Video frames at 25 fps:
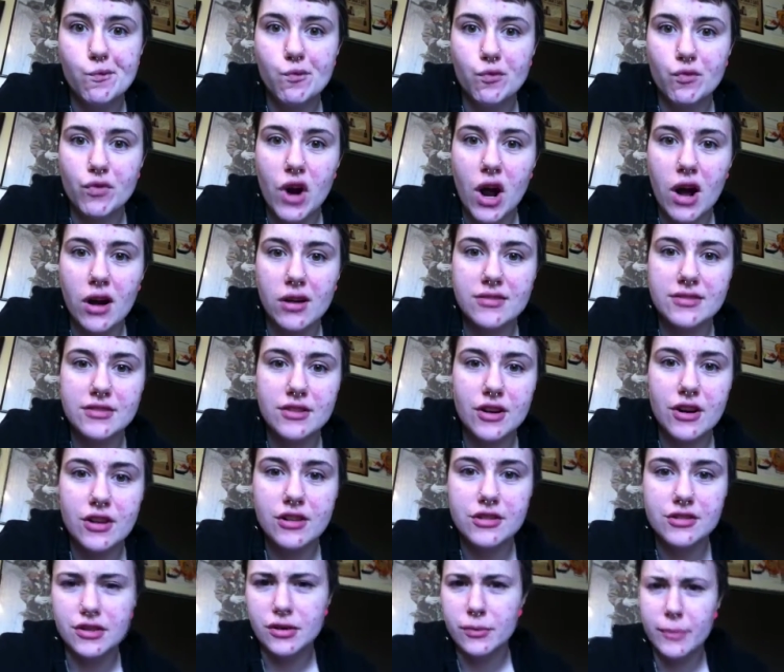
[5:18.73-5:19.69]
rock
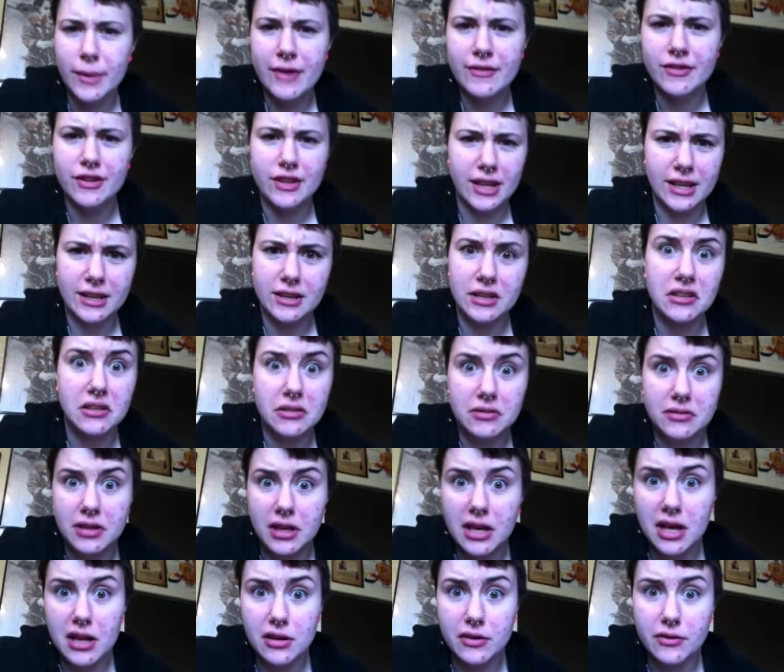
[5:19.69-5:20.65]
stars or whatever, like the,
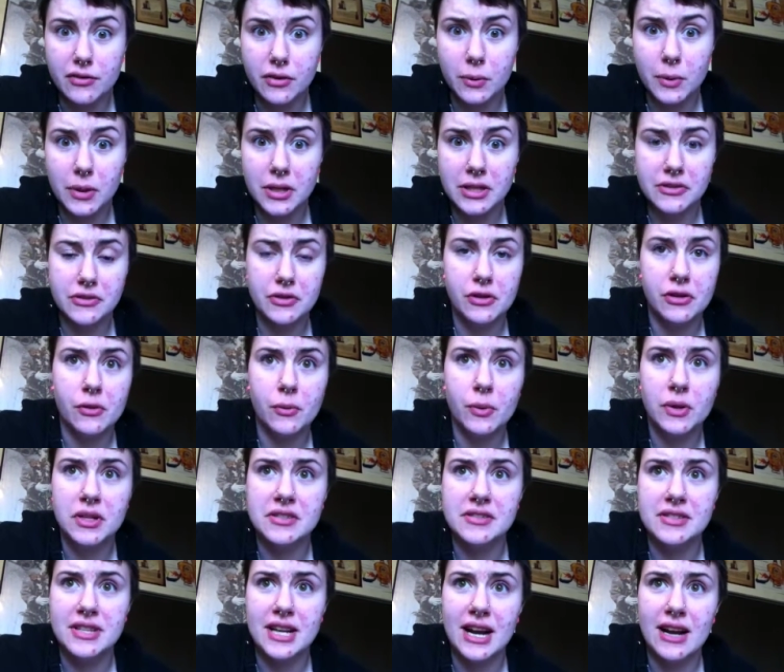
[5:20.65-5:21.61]
the colorful ones or the
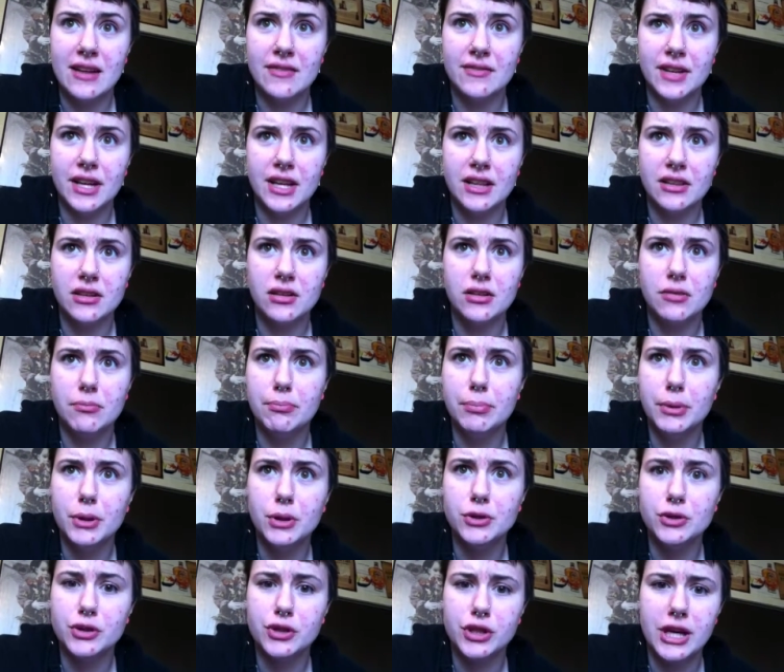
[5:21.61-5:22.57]
ones that have like little
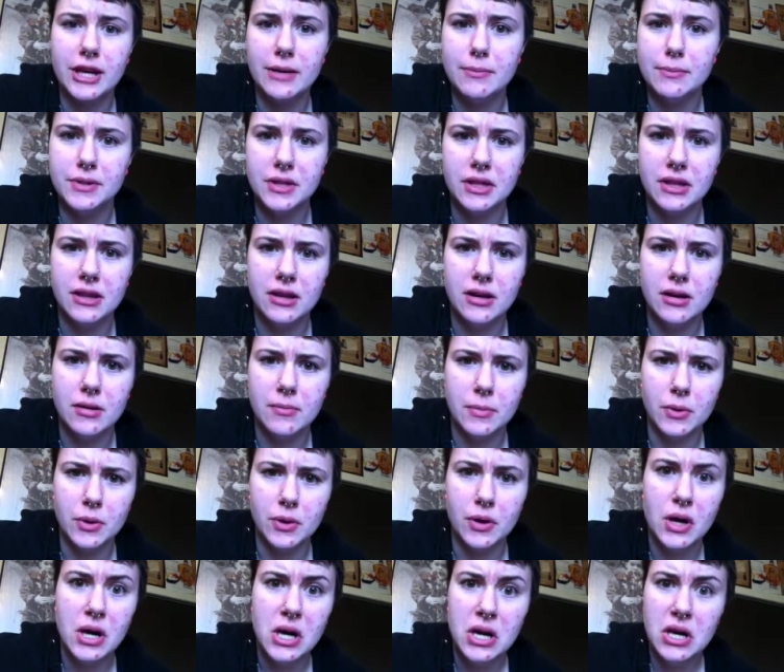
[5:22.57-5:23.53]
bowl shapes in them
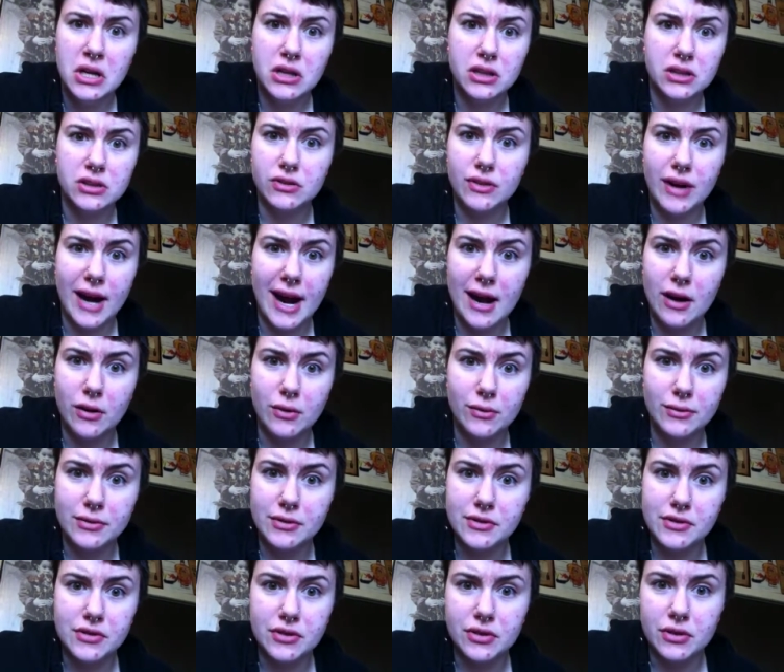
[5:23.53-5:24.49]
or
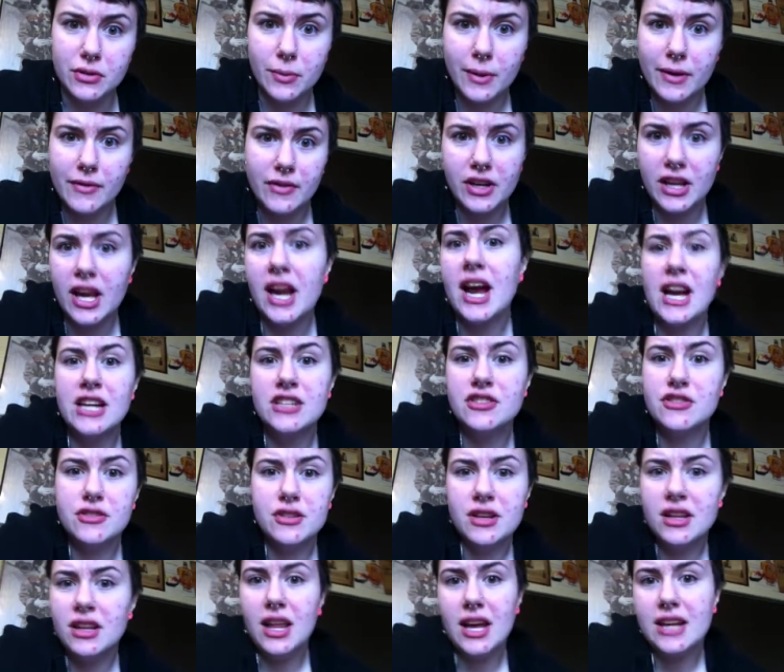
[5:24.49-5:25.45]
crowns or whatever. Like I
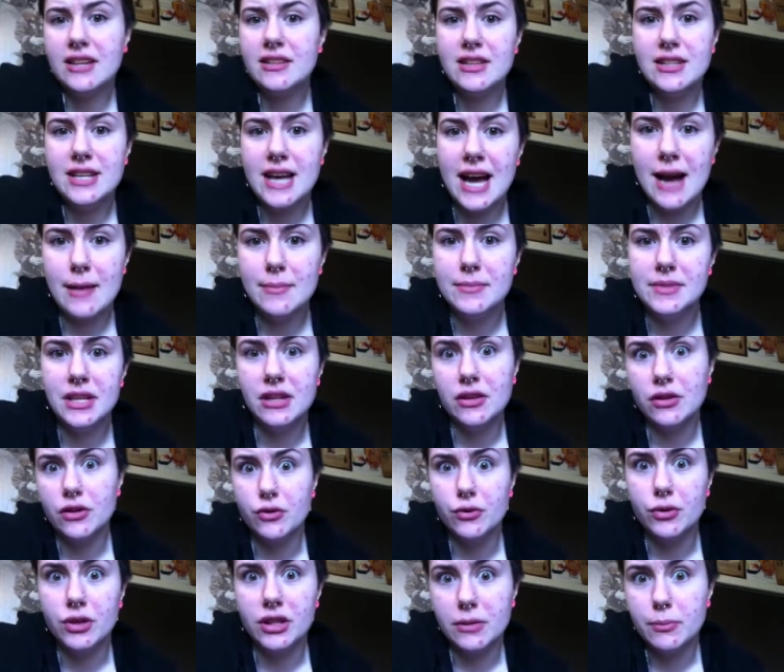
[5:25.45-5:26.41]
just collect the tabs that
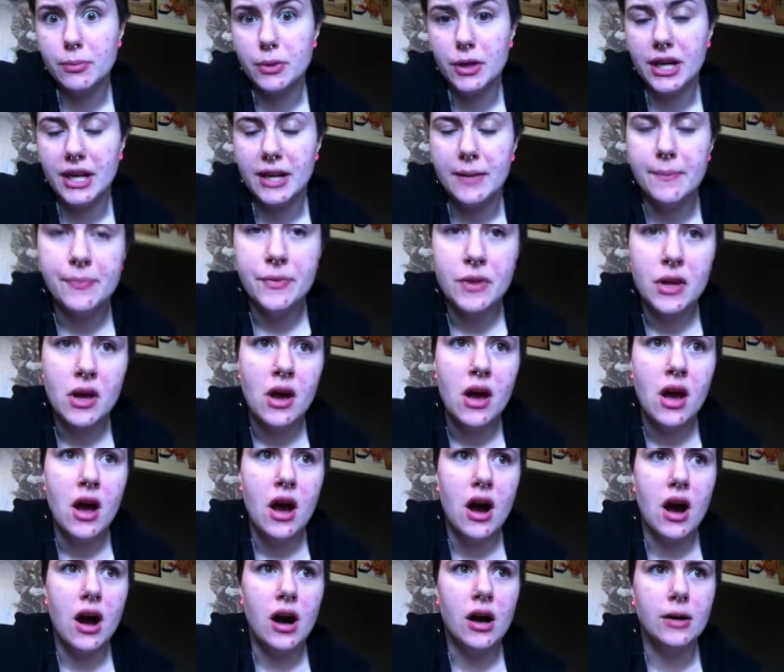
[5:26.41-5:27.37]
look really pretty.
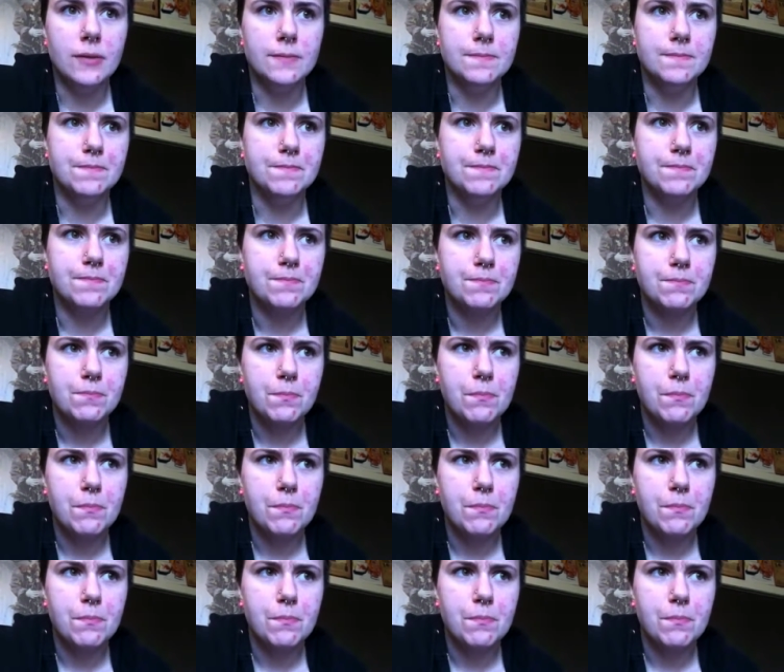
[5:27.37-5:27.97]
Um,